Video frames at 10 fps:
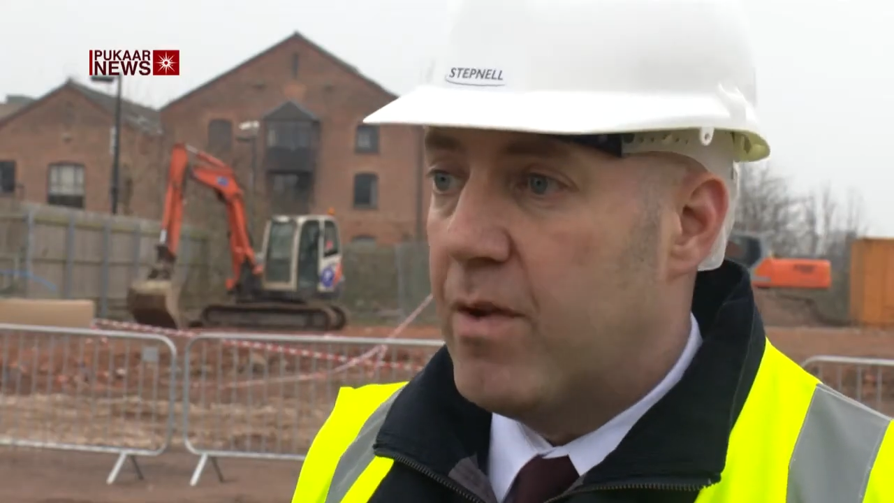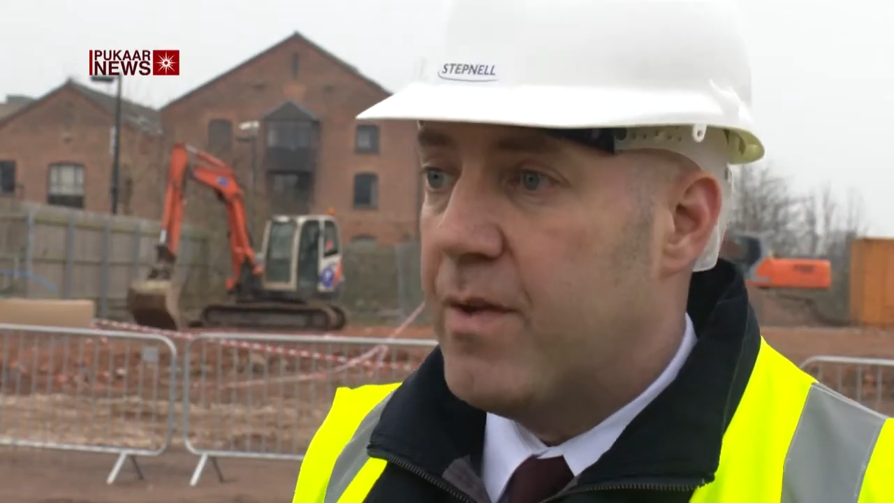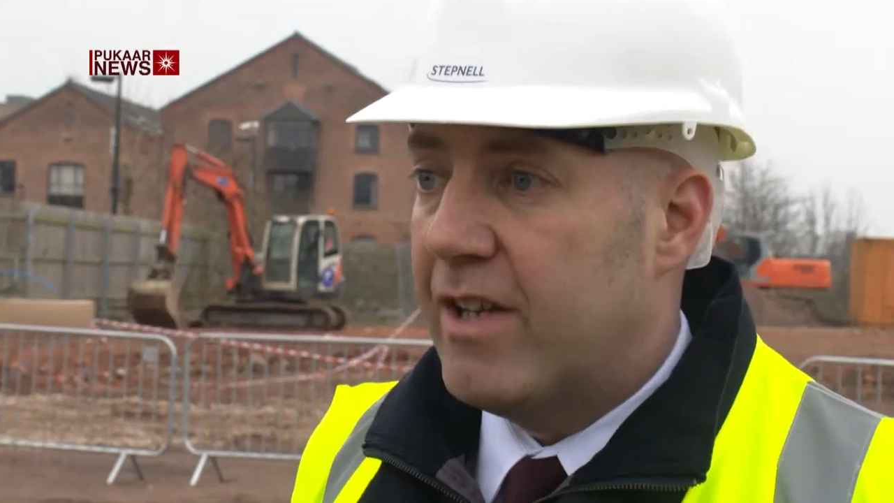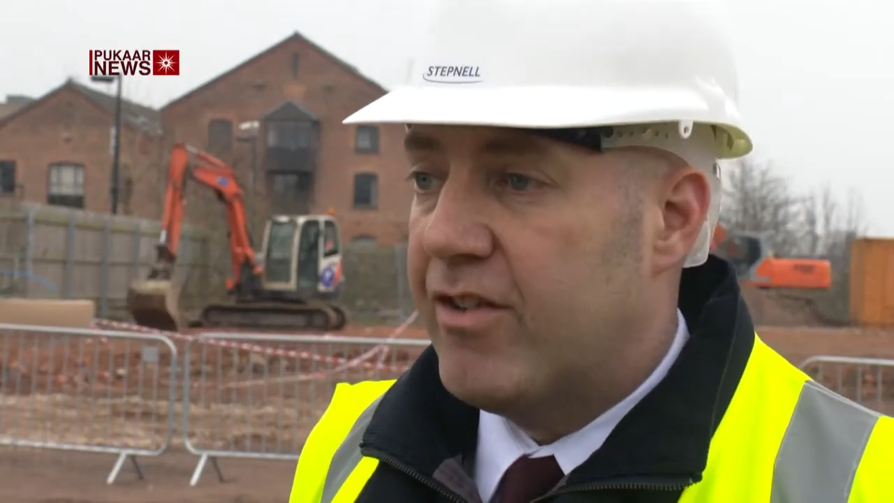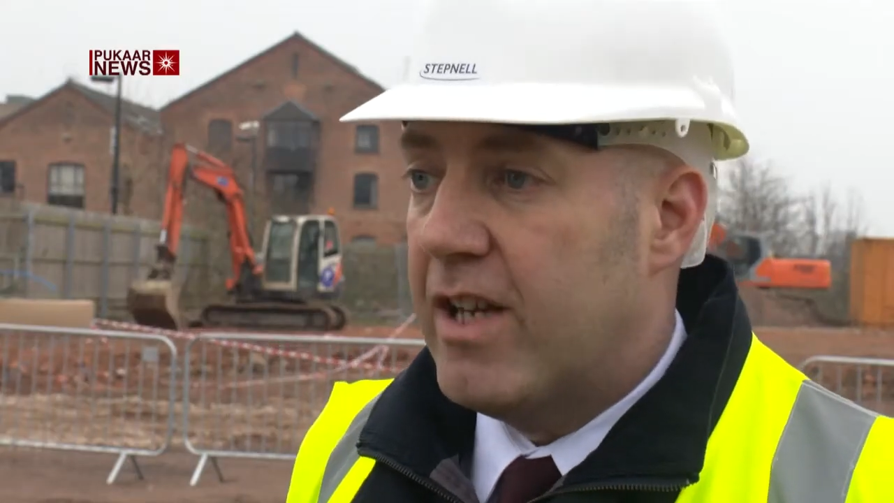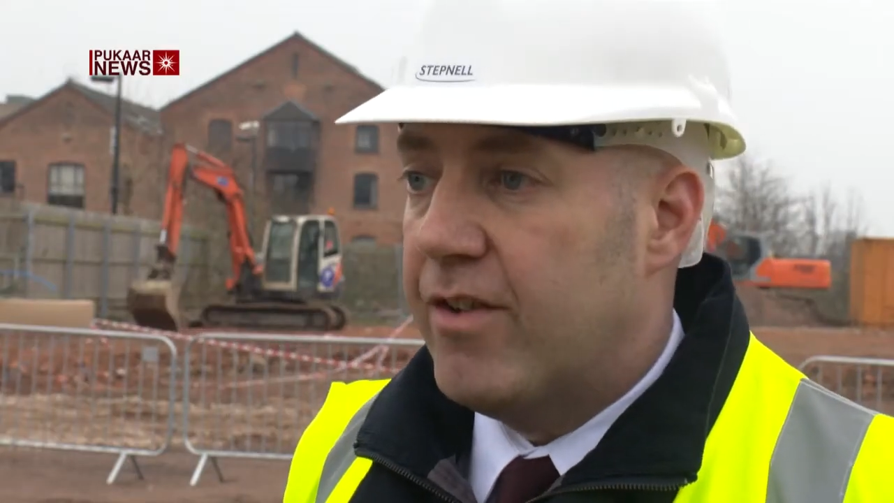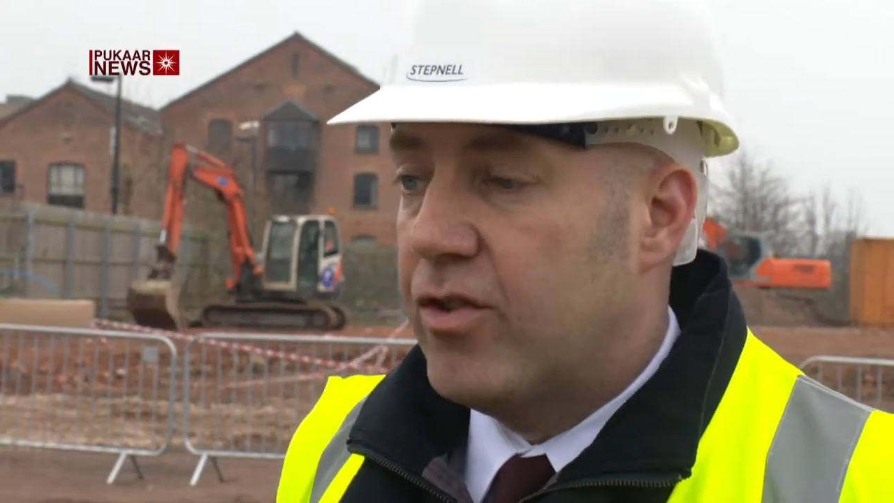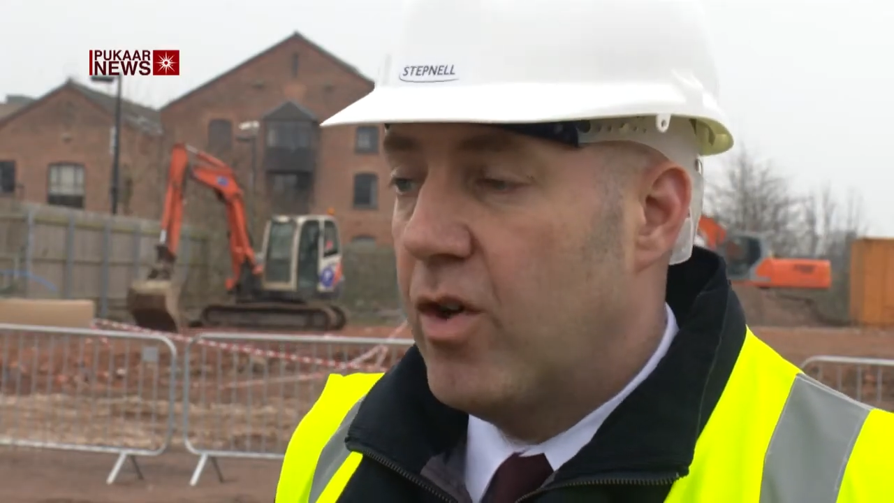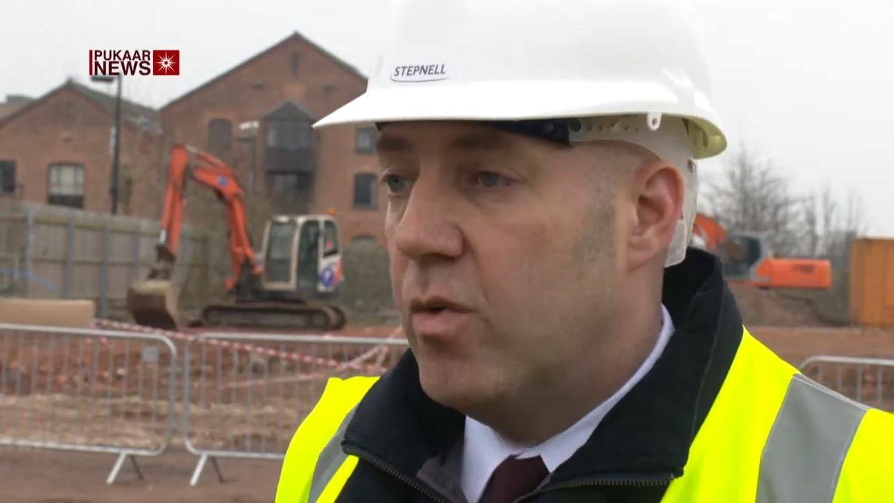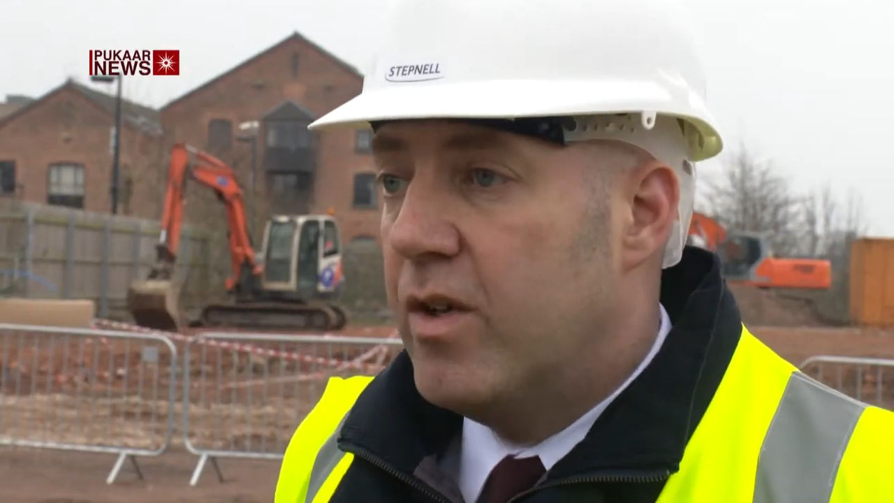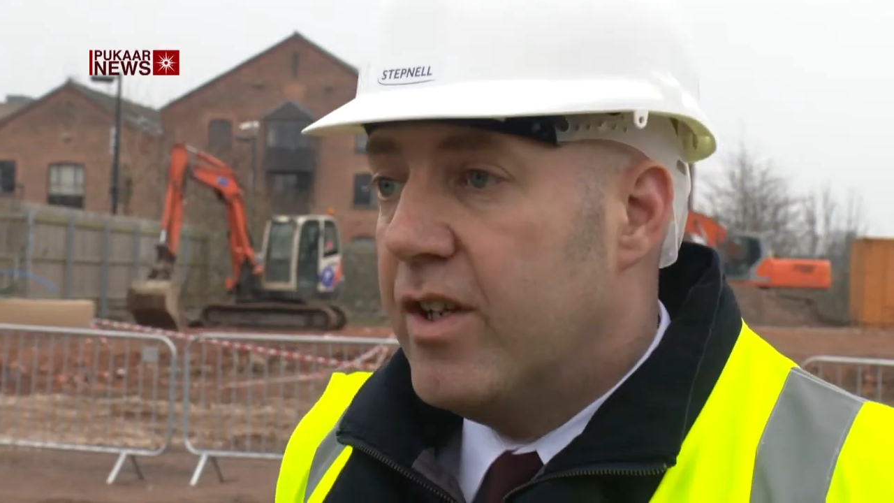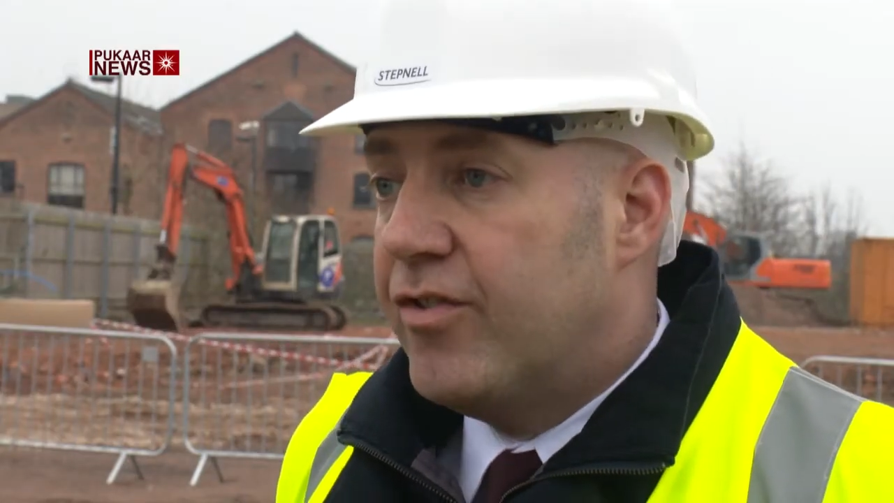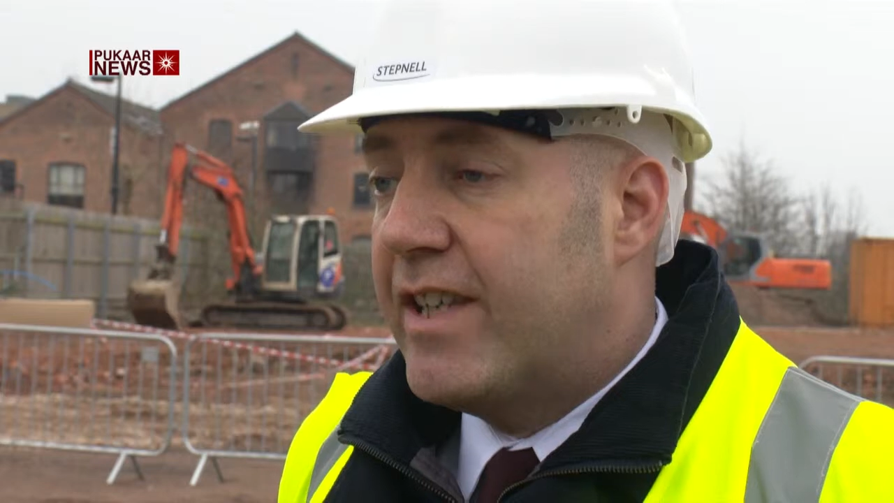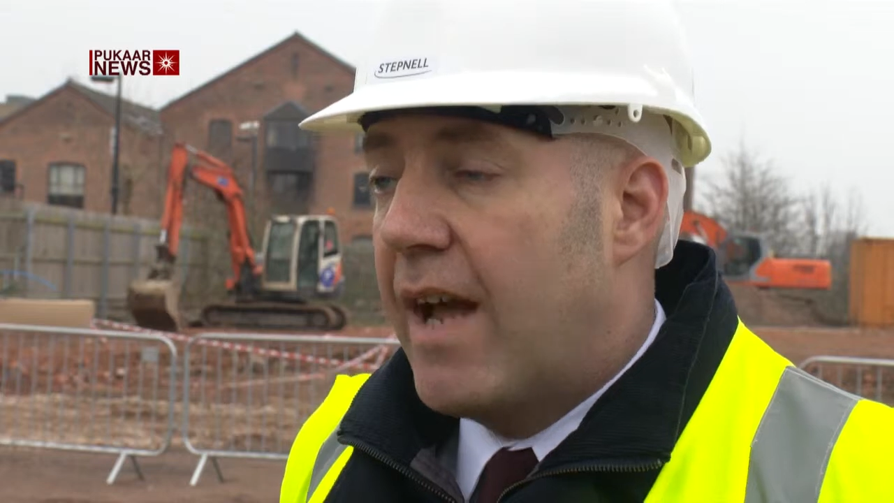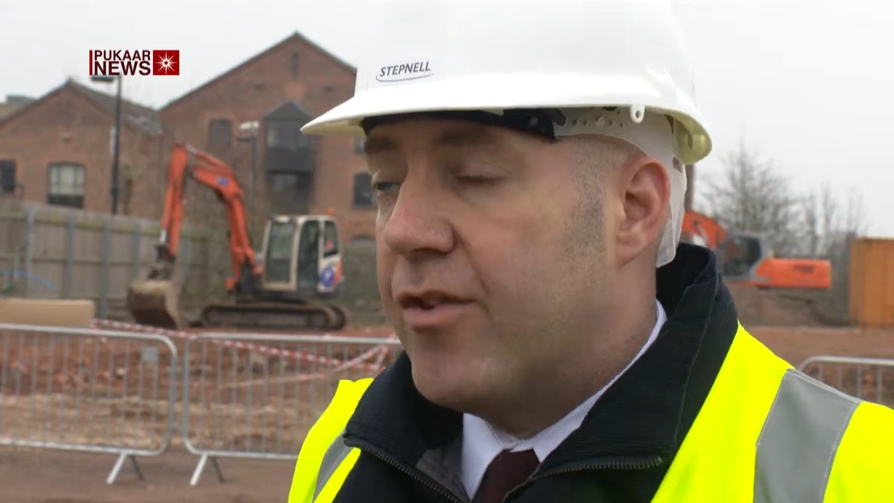when they actually leave school
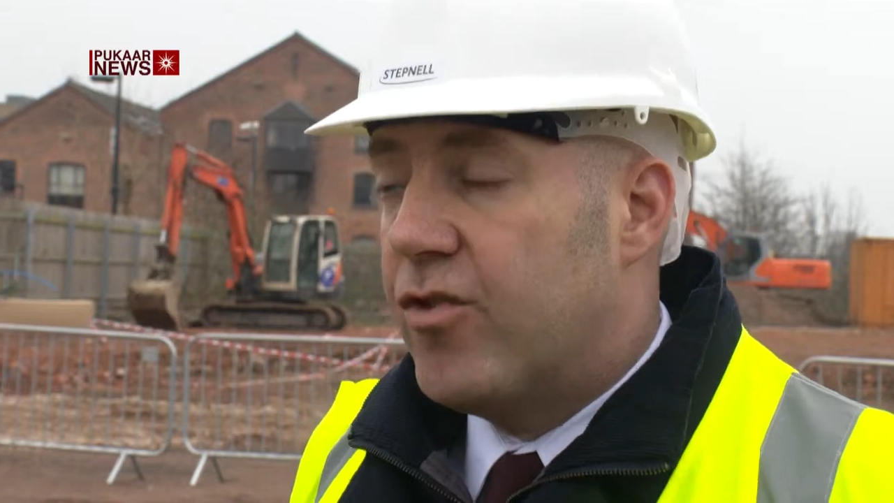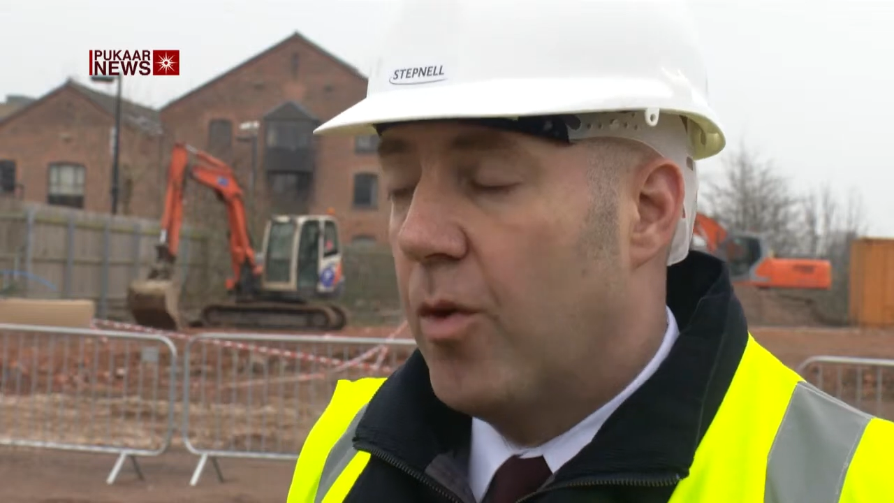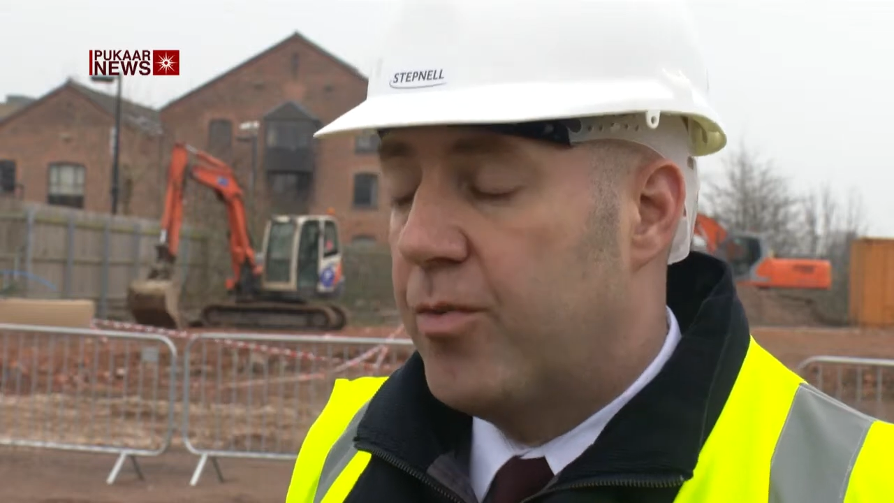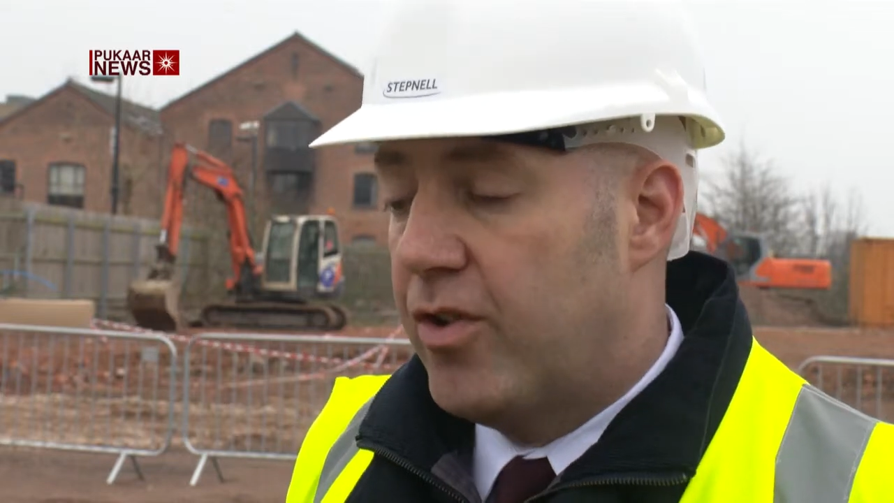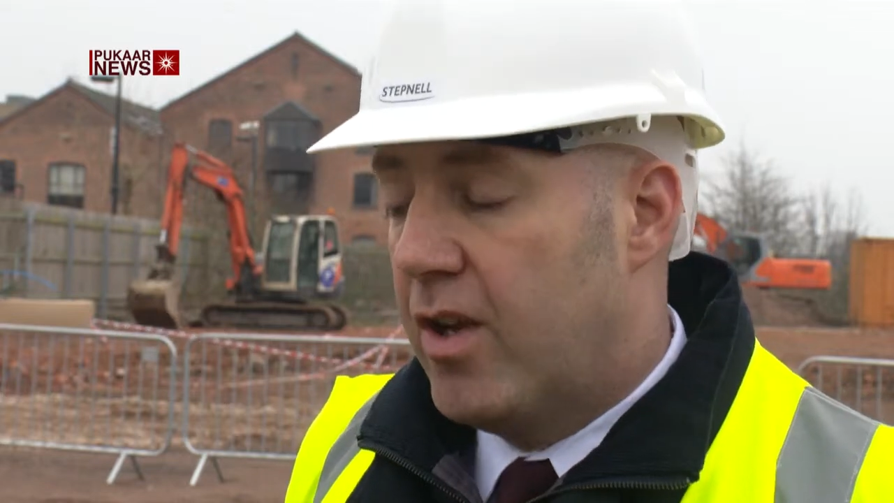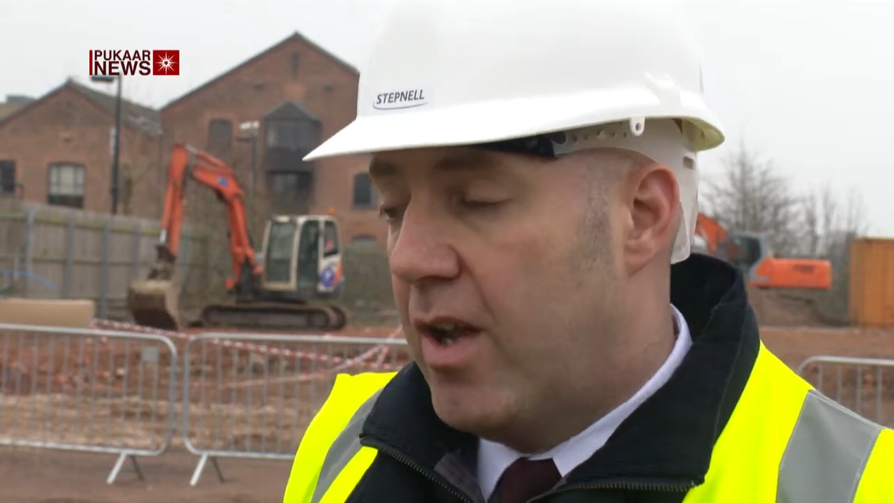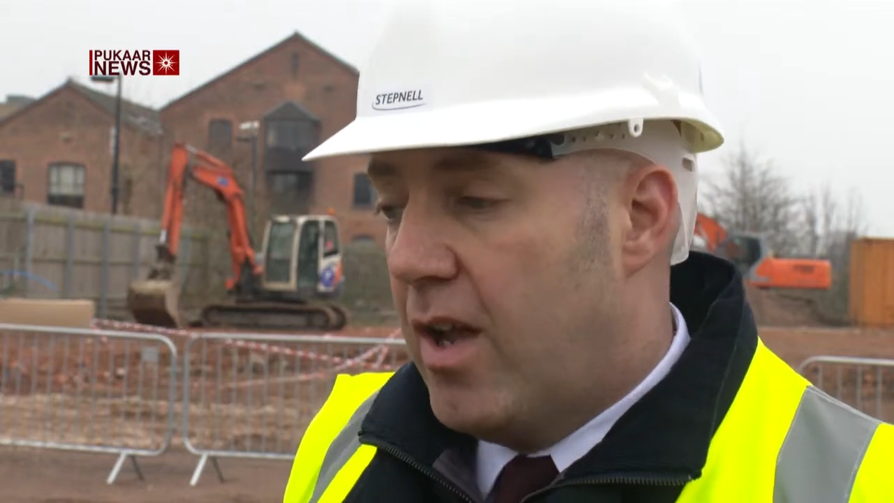to get the jobs.